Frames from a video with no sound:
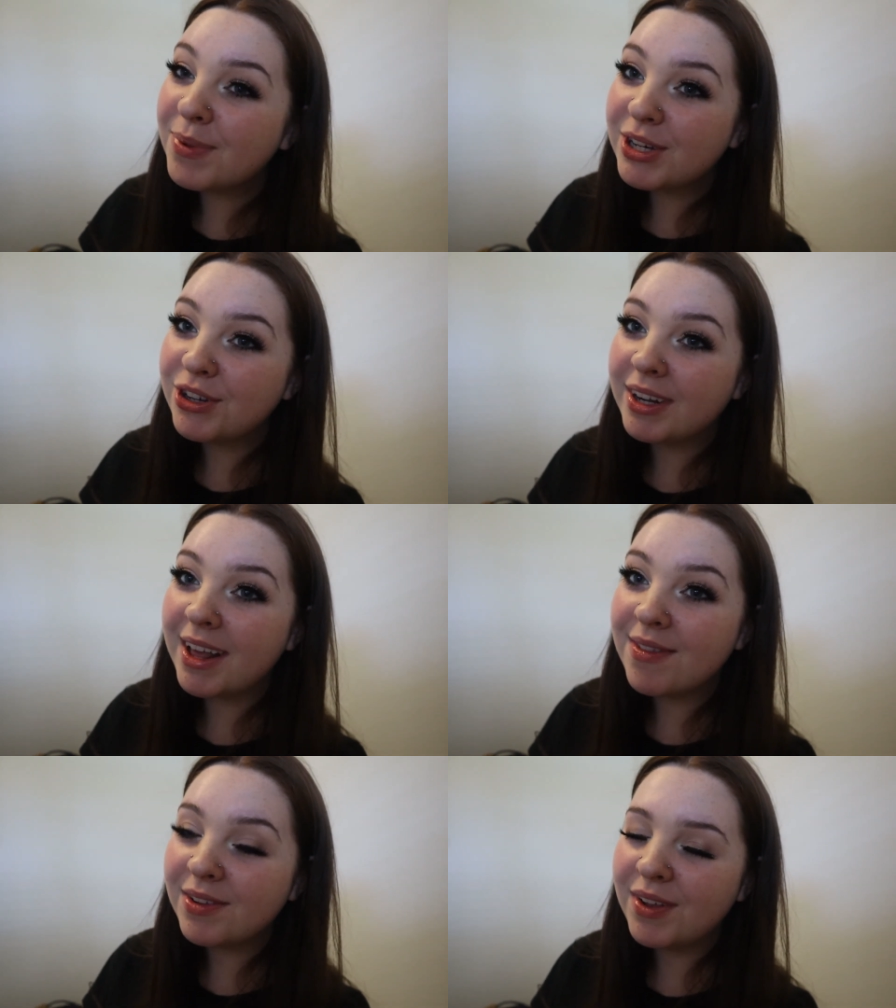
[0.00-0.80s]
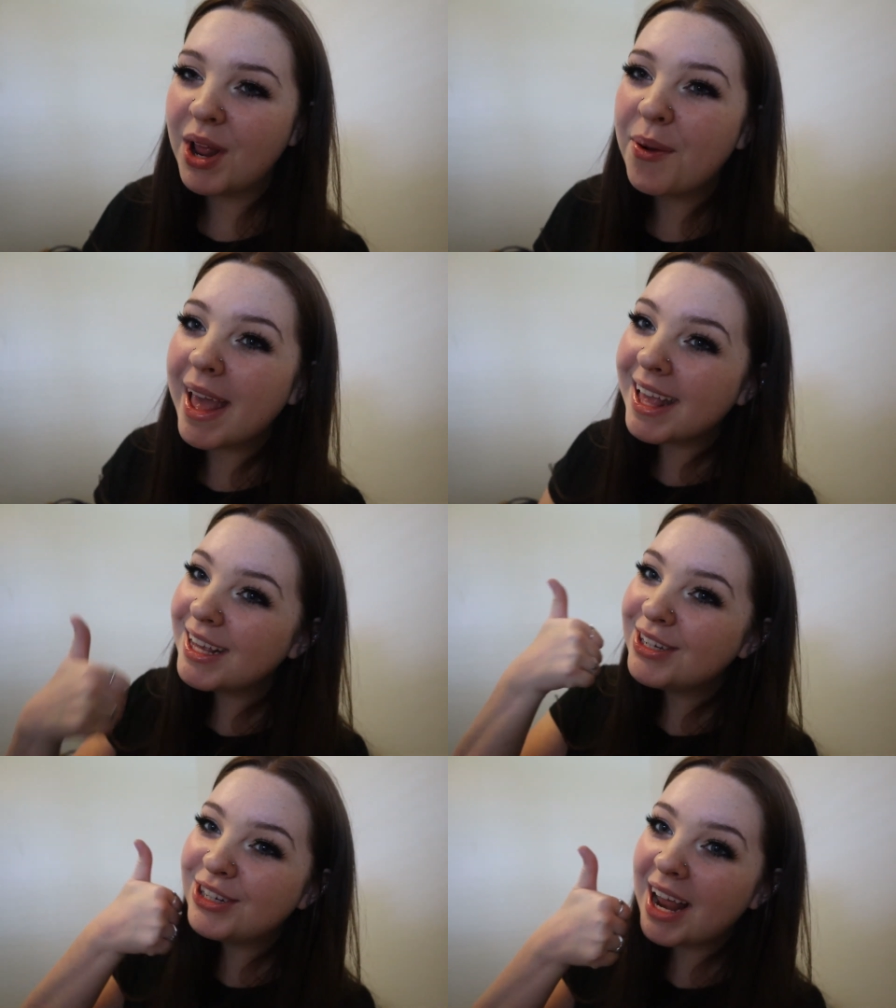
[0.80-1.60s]
be sure to give this video a
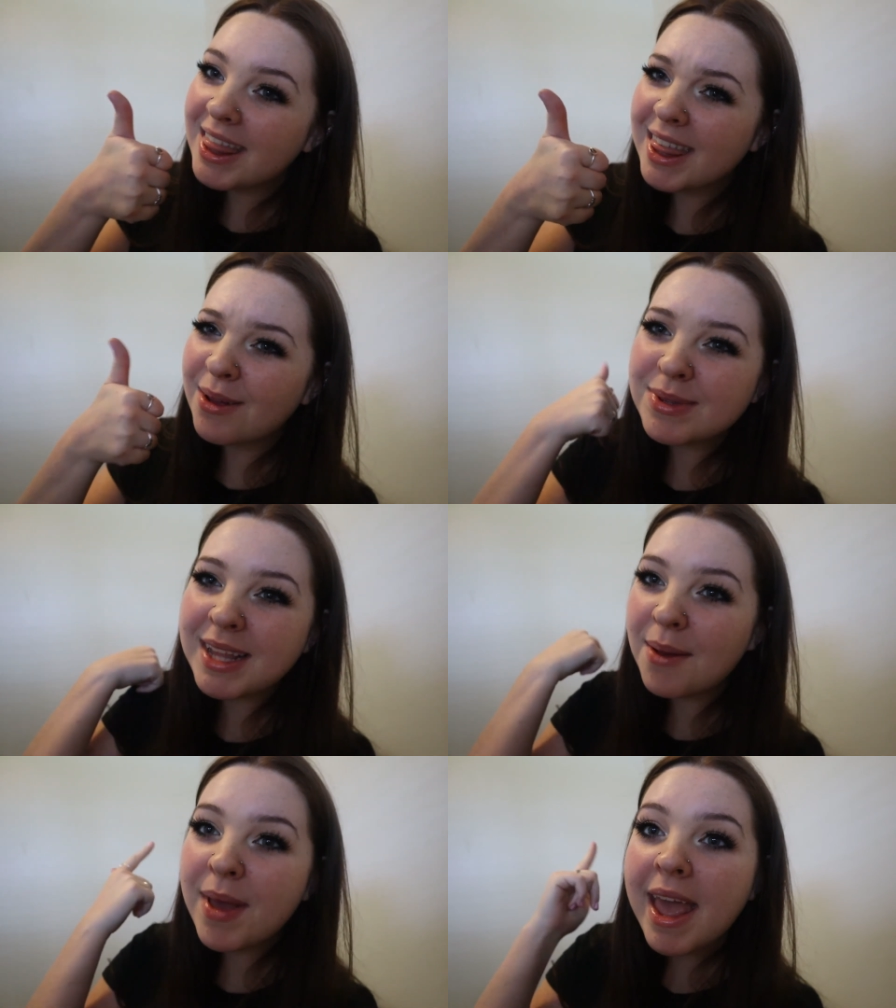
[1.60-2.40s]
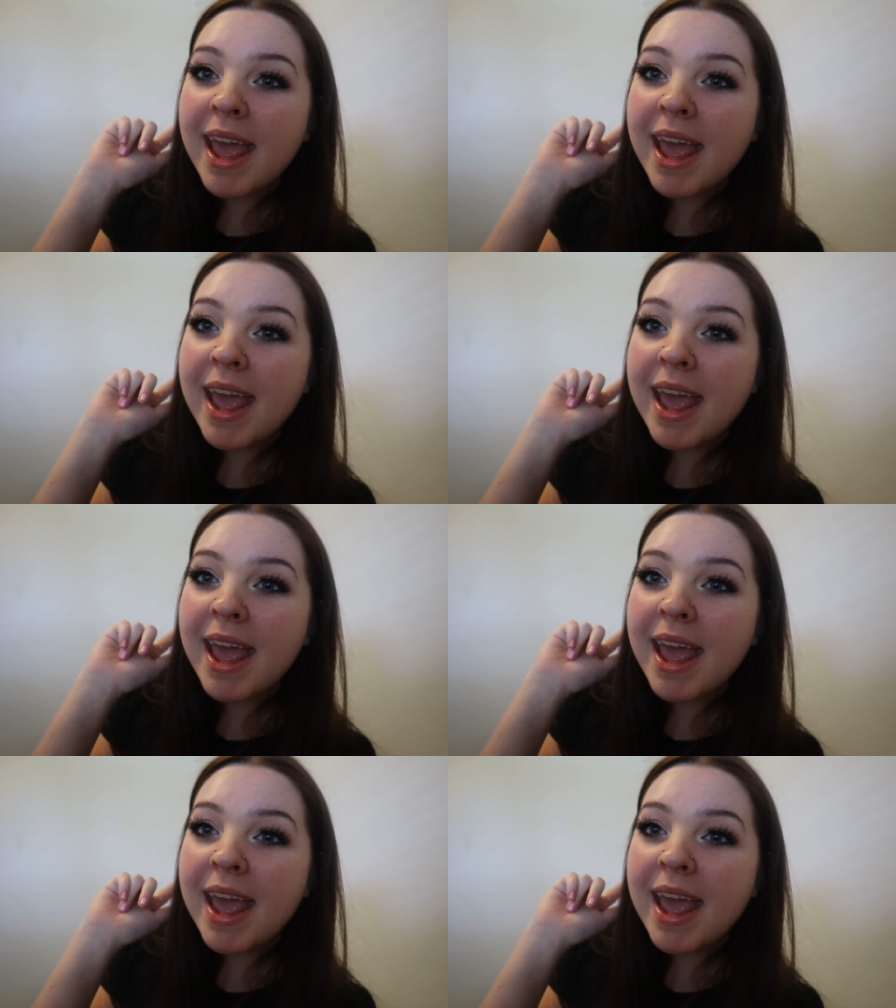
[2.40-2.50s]
huge thumbs up